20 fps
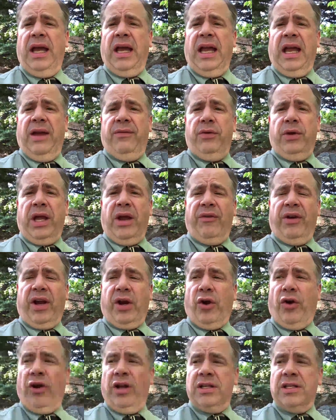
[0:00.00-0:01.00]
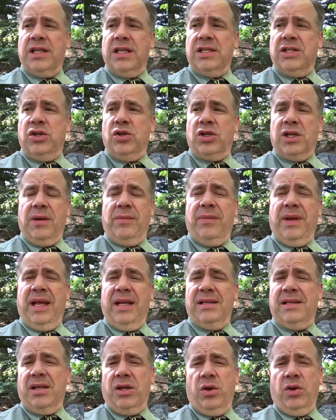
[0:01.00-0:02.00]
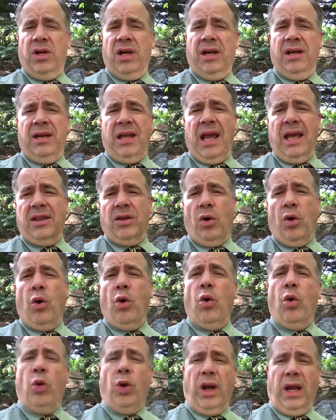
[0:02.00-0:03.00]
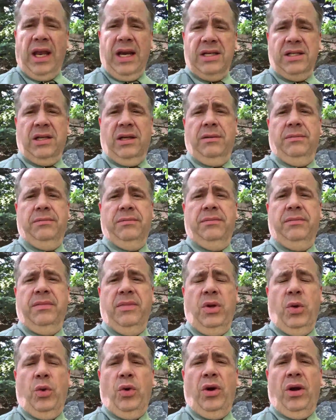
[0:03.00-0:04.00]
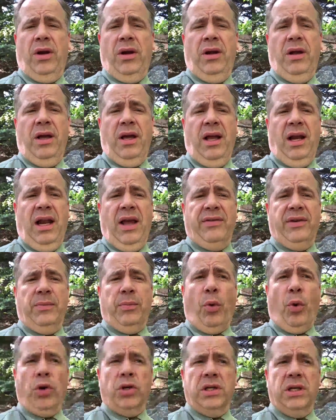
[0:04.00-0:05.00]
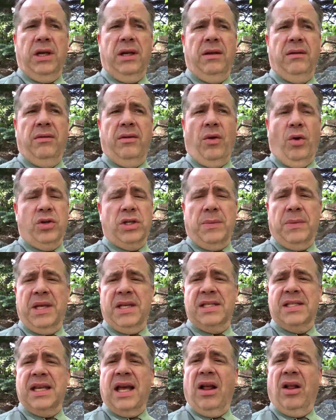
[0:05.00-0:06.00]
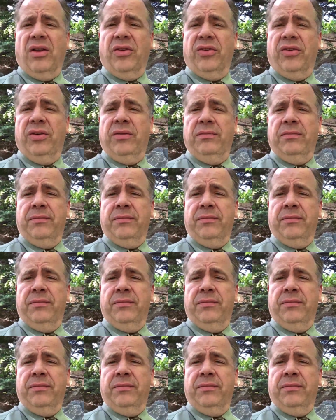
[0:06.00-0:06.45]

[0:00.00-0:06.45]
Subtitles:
If you get recurrence, it usually means that you didn't take the whole lesion. You were left a portion or some of the cells